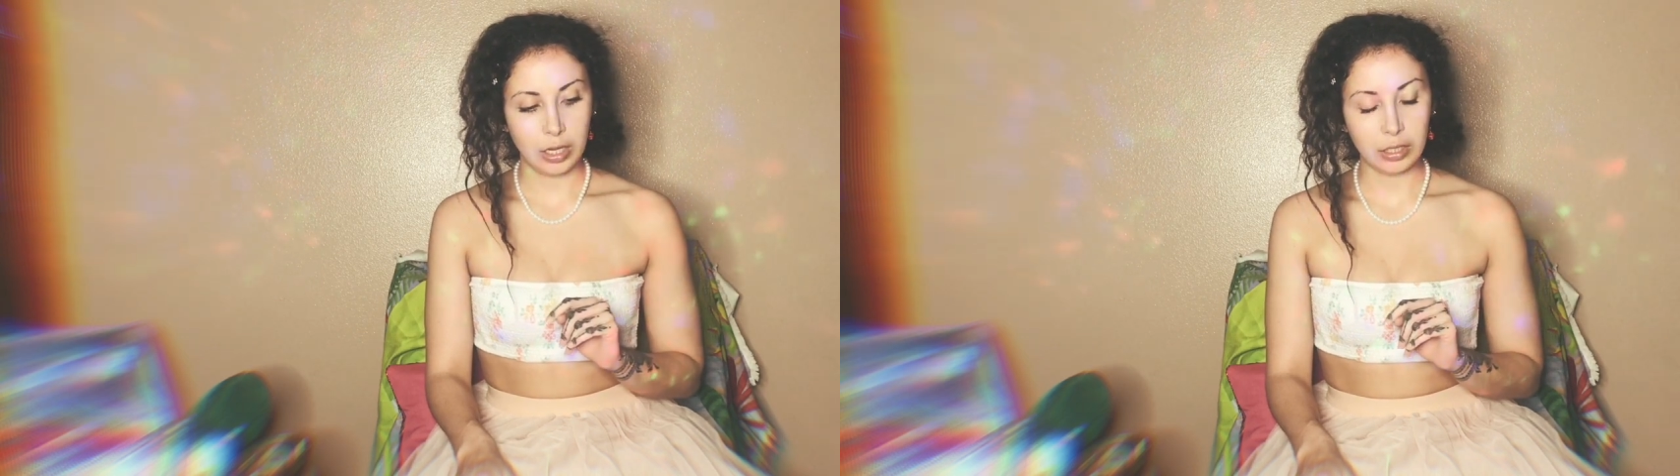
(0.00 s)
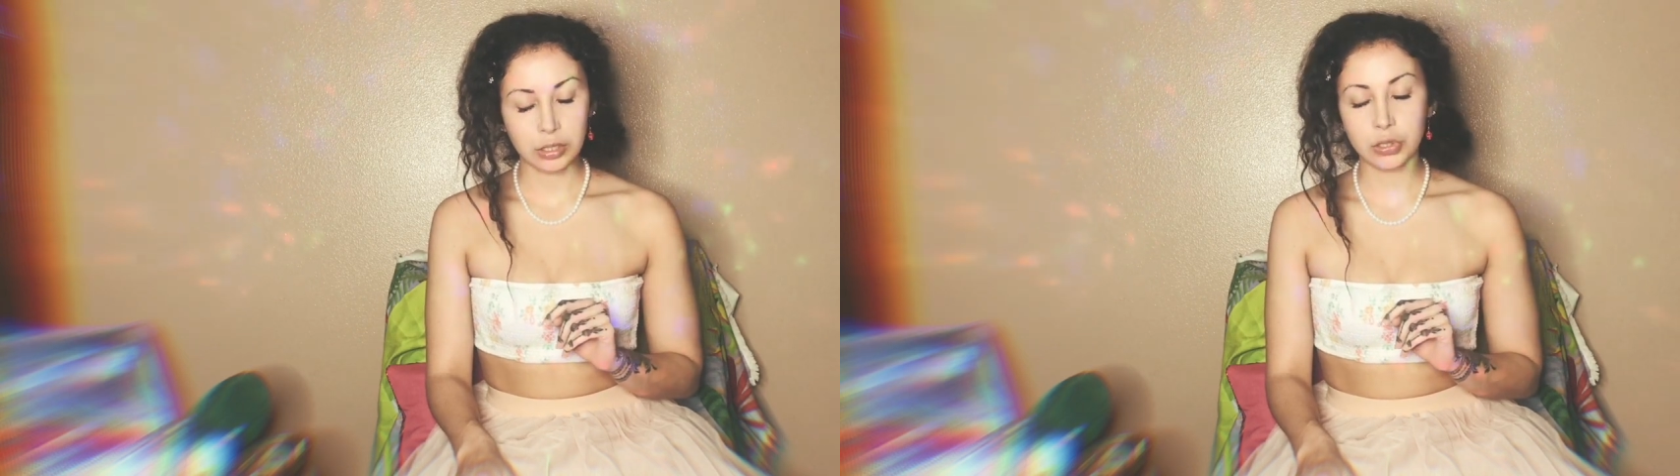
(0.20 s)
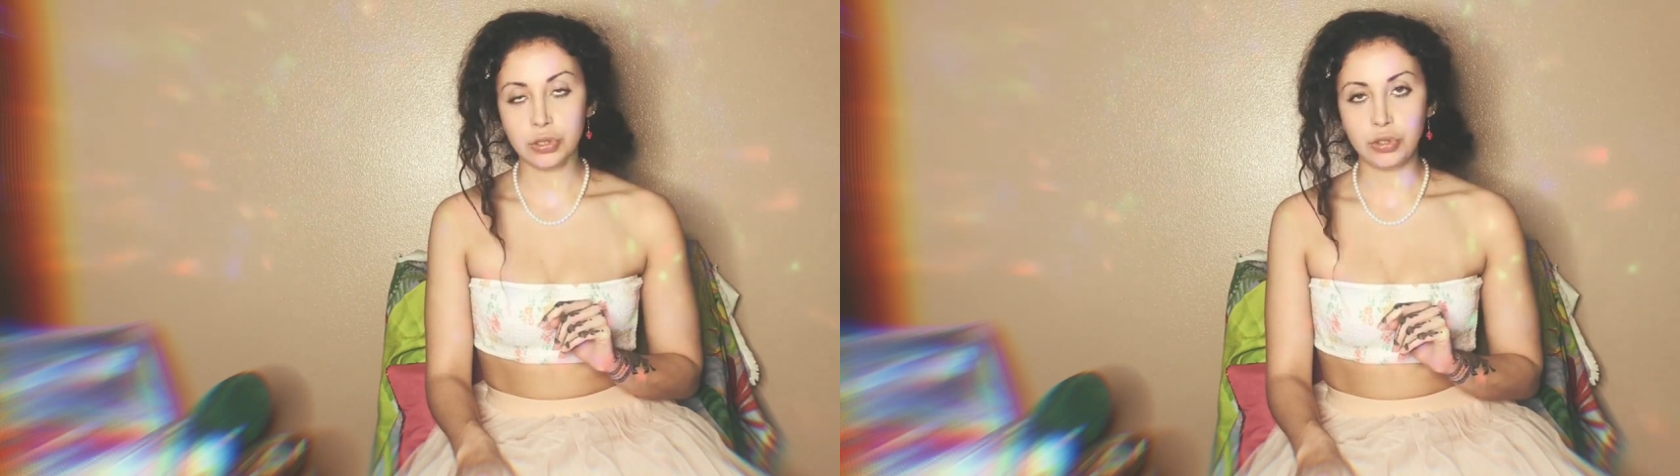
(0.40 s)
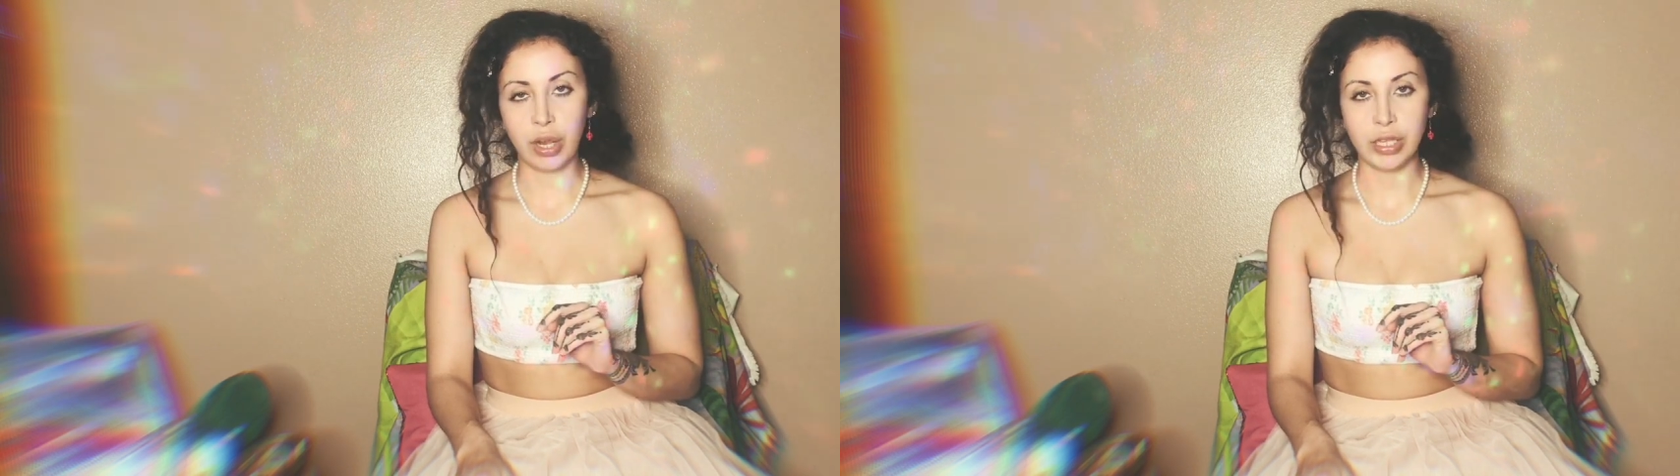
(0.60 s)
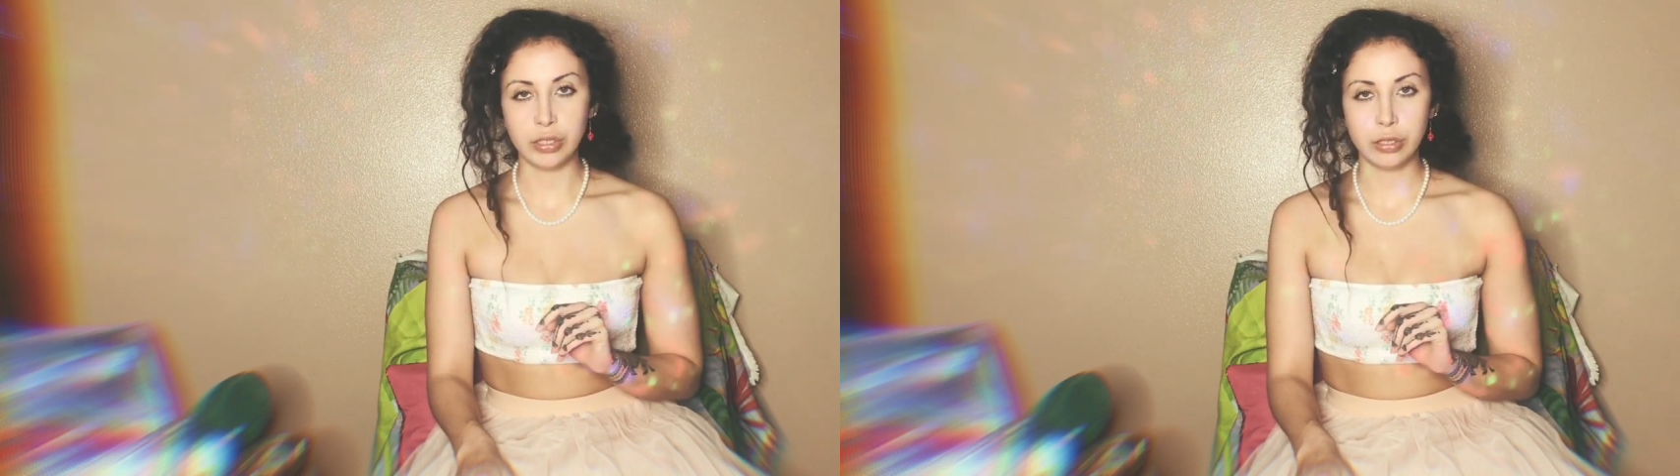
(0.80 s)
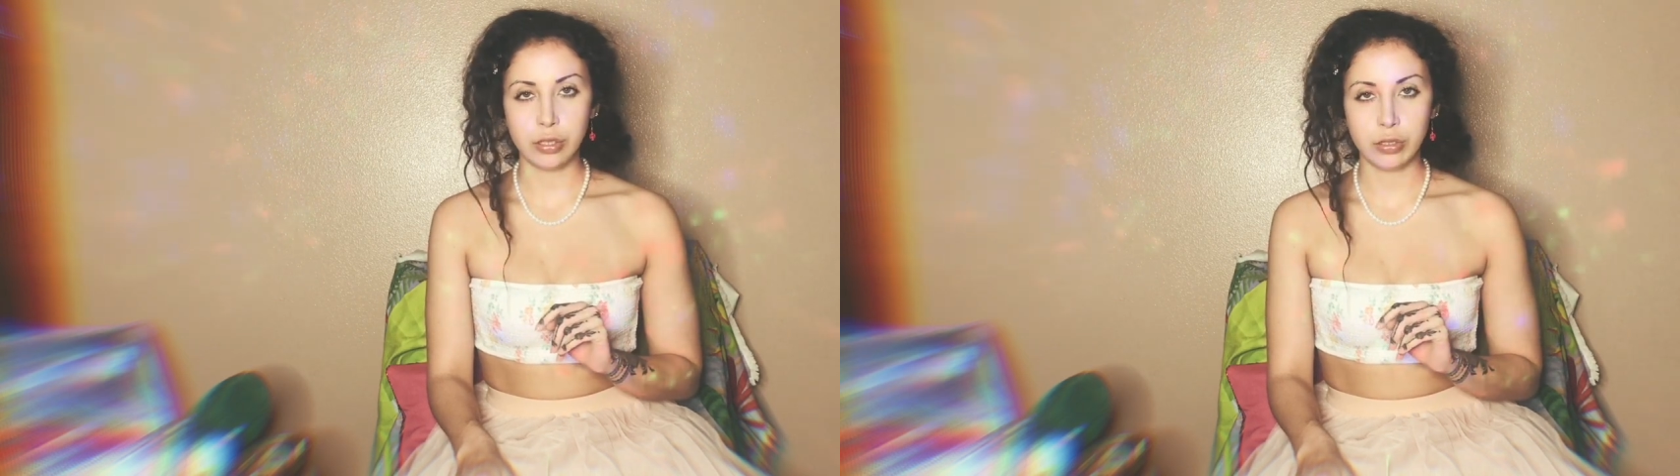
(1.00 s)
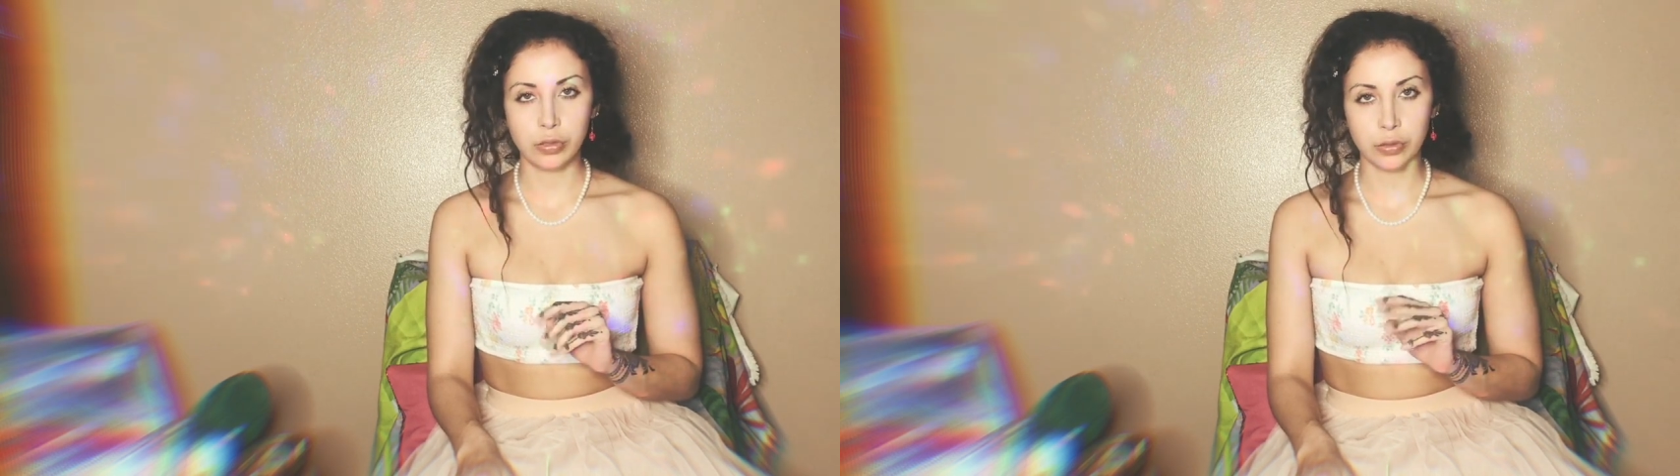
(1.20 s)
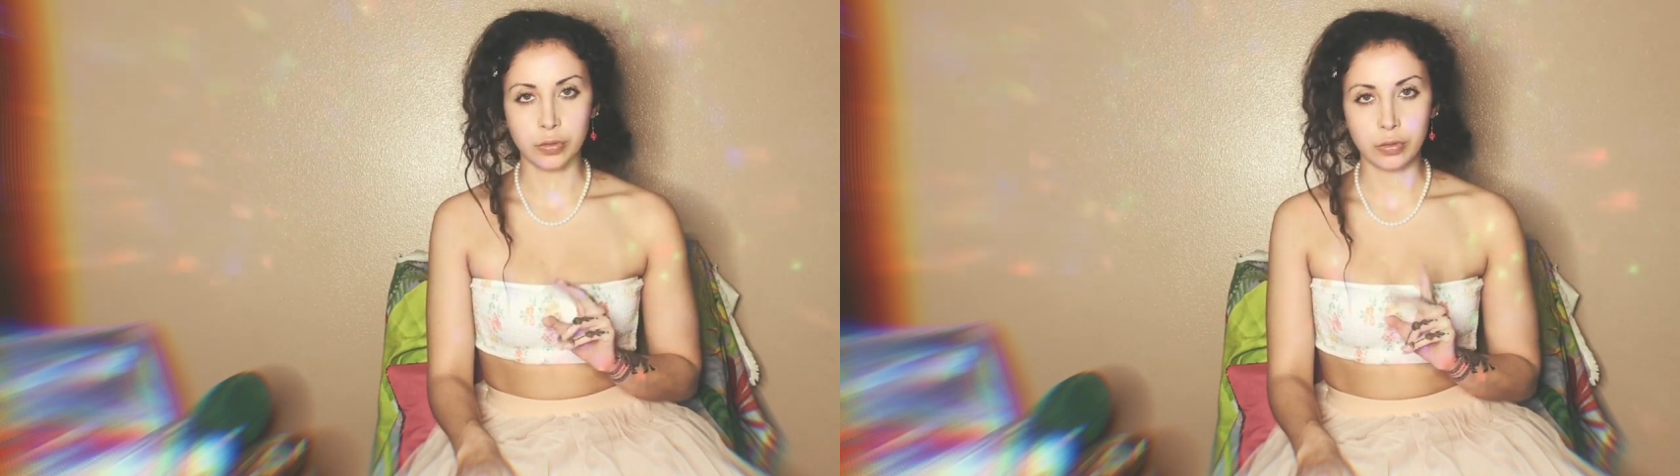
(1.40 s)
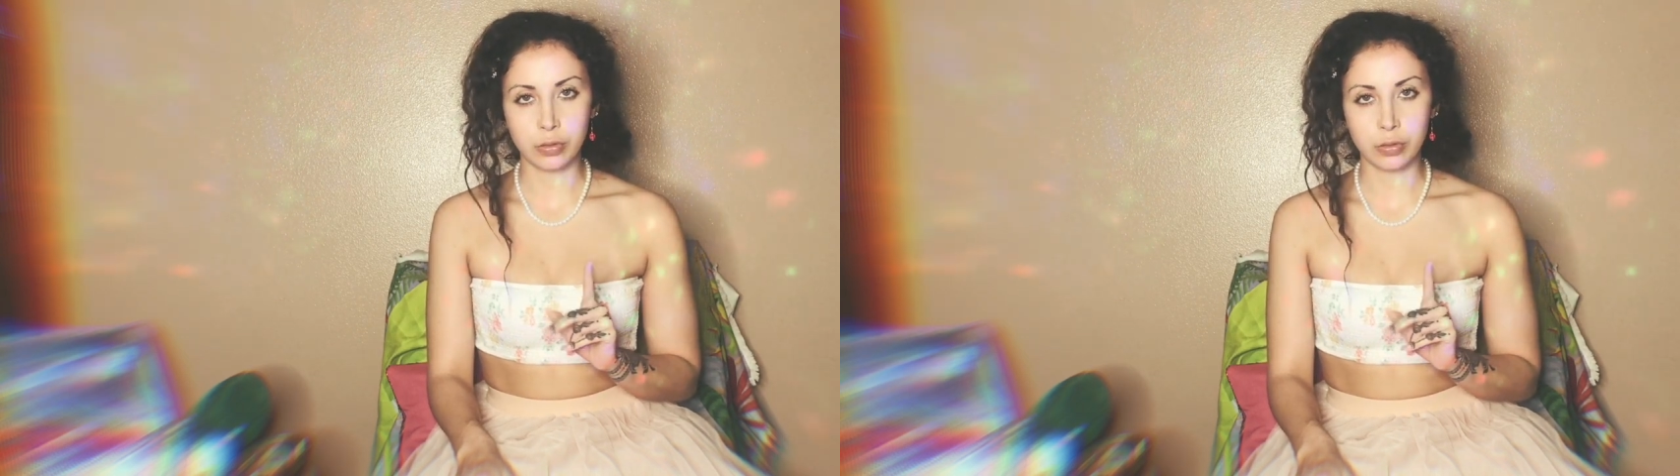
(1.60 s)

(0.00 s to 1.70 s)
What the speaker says: in contrast to